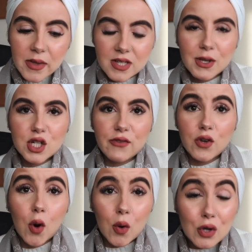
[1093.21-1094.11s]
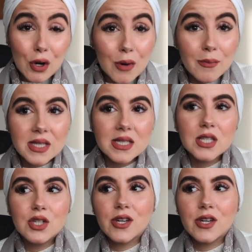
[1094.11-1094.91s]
especially if you own your own business.